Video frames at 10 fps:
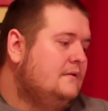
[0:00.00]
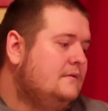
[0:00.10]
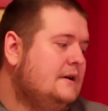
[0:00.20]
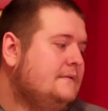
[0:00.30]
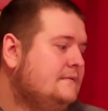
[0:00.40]

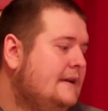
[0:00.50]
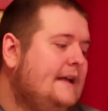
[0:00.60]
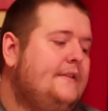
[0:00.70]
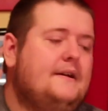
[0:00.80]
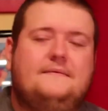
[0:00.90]
Well,
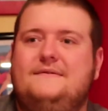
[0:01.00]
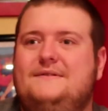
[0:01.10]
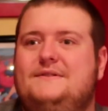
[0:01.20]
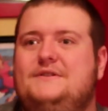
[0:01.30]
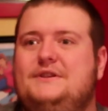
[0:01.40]
and the
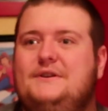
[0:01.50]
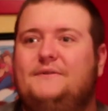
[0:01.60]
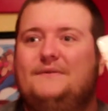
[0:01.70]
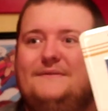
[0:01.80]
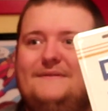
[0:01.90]

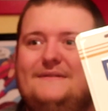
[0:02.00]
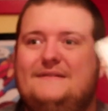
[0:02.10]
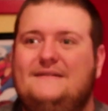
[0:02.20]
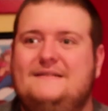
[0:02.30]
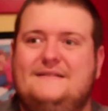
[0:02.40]

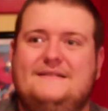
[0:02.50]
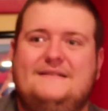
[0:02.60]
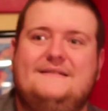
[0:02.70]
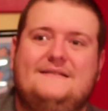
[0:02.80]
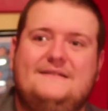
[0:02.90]

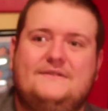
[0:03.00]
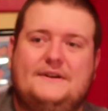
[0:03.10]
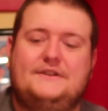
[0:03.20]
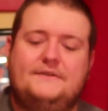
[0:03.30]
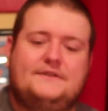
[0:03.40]

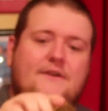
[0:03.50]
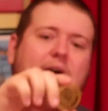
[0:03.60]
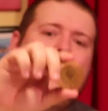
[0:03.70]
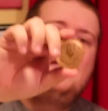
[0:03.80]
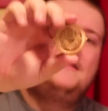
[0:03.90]
22. So
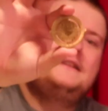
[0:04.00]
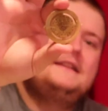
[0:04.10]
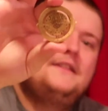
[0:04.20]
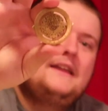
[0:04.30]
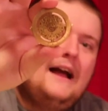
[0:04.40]
this is
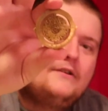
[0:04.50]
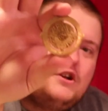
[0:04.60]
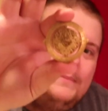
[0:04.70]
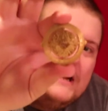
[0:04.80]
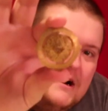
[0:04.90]
the thing I was
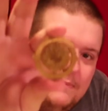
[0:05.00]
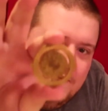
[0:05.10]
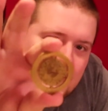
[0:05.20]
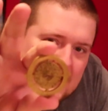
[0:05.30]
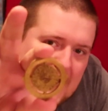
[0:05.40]
opening up
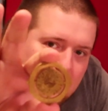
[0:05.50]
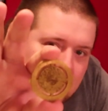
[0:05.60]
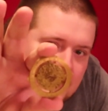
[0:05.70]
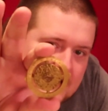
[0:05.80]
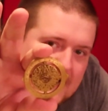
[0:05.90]
before the camera
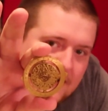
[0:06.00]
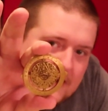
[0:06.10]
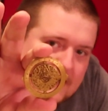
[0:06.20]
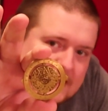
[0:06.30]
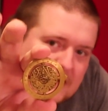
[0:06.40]
freaked out.
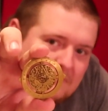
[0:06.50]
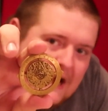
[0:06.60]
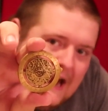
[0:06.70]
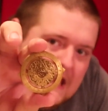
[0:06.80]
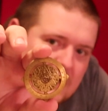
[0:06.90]
It's some
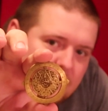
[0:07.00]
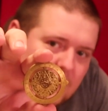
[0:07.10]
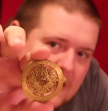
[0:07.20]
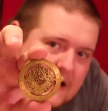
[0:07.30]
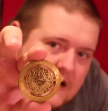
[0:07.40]
kind of like